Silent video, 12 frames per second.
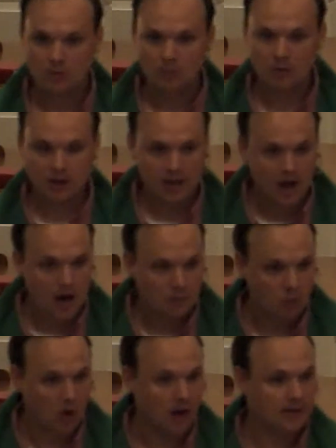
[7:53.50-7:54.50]
What God
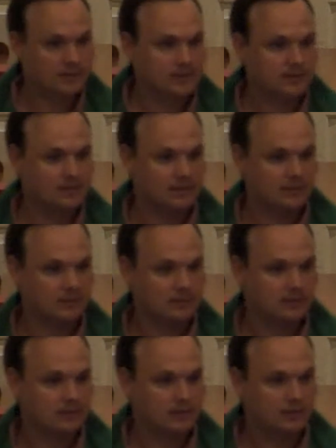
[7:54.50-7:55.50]
wants
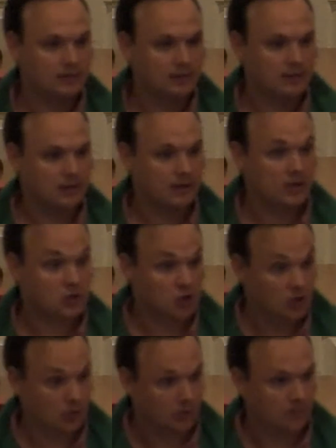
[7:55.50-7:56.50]
is
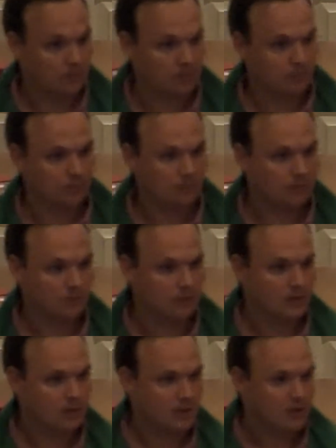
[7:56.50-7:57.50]
you.
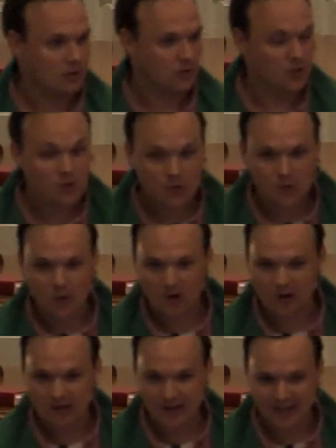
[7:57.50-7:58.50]
You
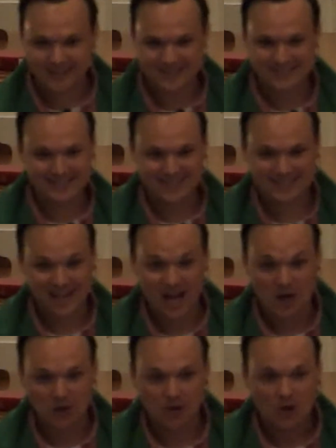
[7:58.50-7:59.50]
are God's
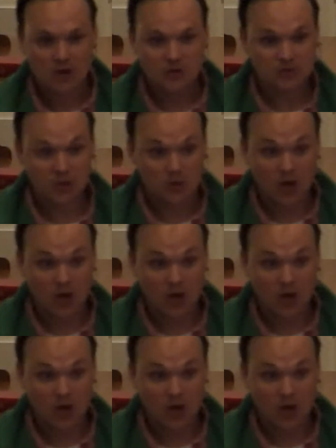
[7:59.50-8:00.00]
desire, so